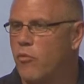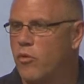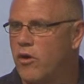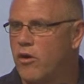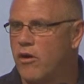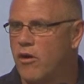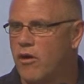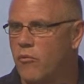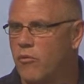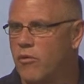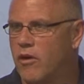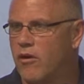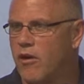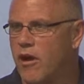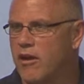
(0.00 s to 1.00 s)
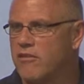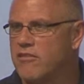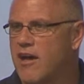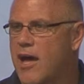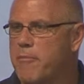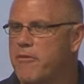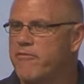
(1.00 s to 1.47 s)
We're on
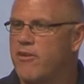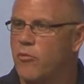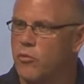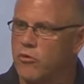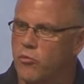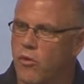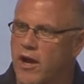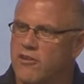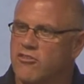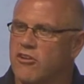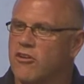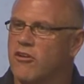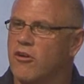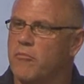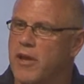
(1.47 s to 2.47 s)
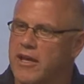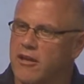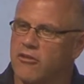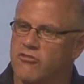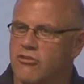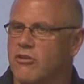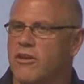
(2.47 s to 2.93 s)
top of it. We're watching her,
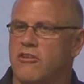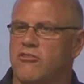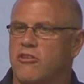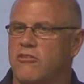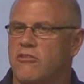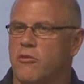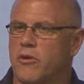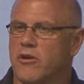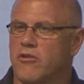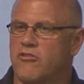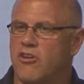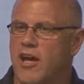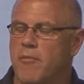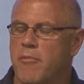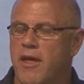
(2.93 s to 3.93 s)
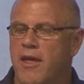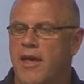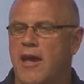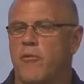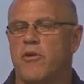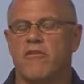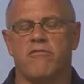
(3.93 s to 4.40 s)
making sure that she's doing her job.
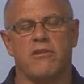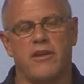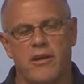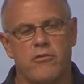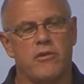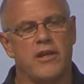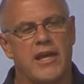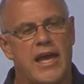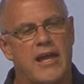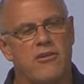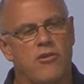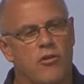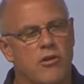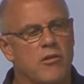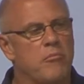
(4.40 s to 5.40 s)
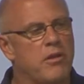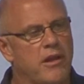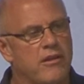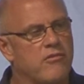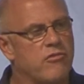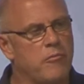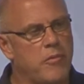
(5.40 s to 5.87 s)
And we have literally had no
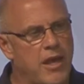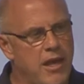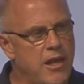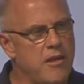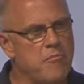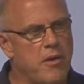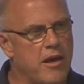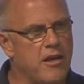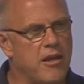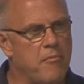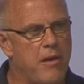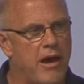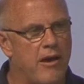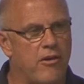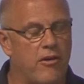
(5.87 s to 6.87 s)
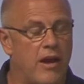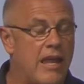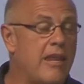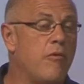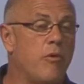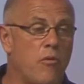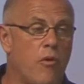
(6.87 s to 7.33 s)
complaints from anybody about her."
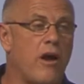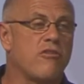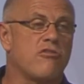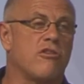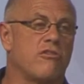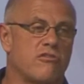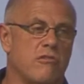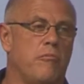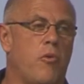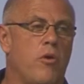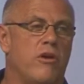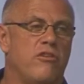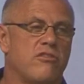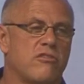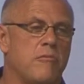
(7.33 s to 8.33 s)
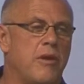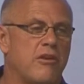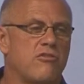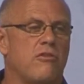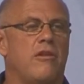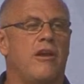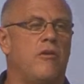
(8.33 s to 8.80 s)
And then we watched her some more just to make
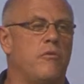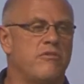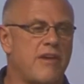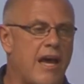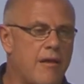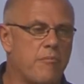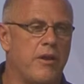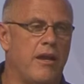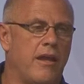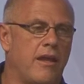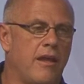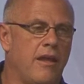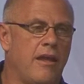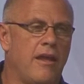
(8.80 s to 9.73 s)
sure that it was happening.